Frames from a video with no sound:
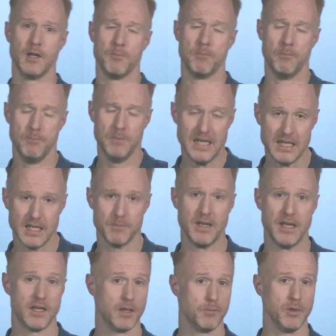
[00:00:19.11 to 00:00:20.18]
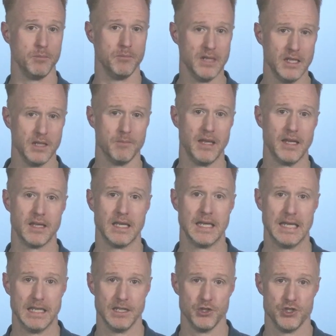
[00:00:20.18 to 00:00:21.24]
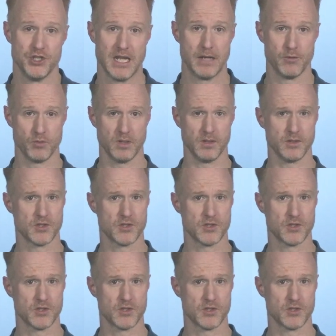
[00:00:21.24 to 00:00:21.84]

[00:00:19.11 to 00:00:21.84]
meaning making, but meaning making in general.